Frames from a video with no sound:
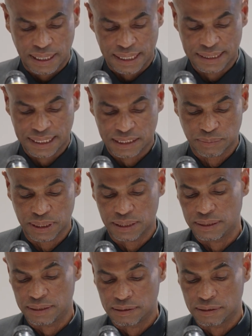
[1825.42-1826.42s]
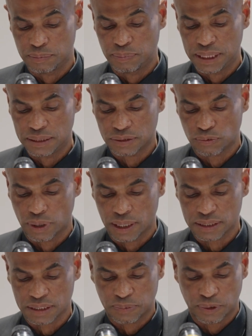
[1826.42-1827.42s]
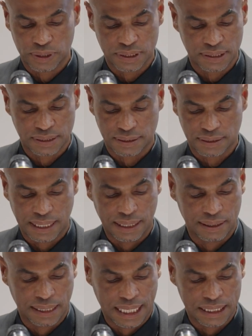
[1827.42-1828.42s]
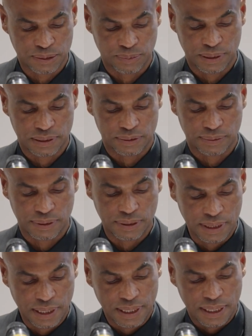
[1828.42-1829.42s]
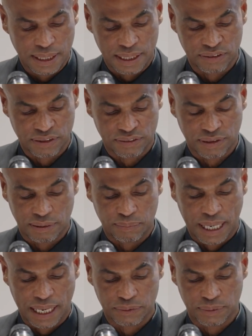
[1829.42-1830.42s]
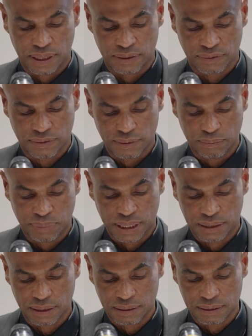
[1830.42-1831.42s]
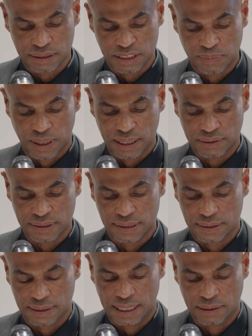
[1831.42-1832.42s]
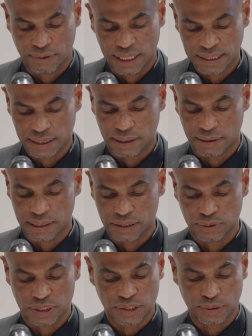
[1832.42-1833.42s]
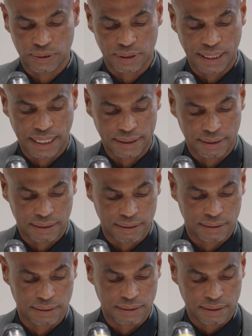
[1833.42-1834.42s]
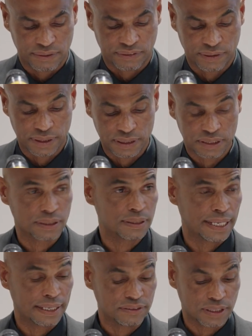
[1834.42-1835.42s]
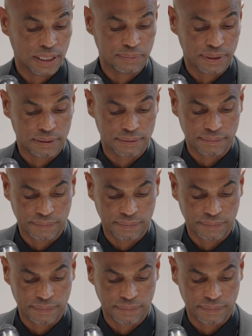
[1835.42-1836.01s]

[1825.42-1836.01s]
accessibility to the beach, water sports, and enhancement to existing pathways, picnic spots, and rest areas with solar lighting, furniture, and landscaping.